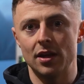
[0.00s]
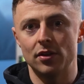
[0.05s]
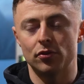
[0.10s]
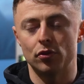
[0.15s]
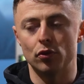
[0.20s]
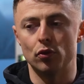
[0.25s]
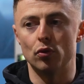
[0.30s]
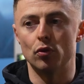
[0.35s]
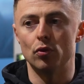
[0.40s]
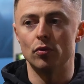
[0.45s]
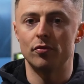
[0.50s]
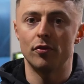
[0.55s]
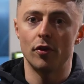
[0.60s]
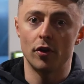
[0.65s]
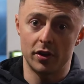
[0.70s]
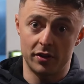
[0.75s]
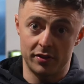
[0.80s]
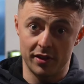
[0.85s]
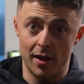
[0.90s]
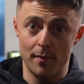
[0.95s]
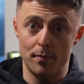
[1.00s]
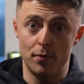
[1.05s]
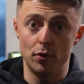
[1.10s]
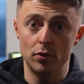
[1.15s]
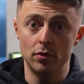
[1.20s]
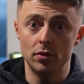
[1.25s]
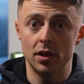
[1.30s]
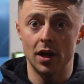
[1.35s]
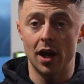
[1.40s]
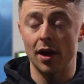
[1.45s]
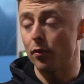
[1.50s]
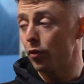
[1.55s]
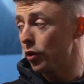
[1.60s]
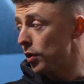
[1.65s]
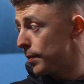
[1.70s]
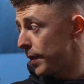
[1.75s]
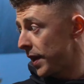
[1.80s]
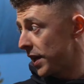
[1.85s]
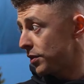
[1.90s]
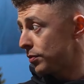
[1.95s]
So for example, I'm going
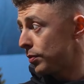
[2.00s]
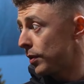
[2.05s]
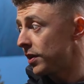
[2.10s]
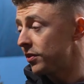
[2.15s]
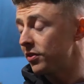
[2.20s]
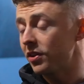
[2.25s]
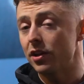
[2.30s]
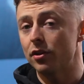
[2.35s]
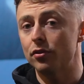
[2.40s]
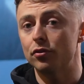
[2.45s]
to bench press here.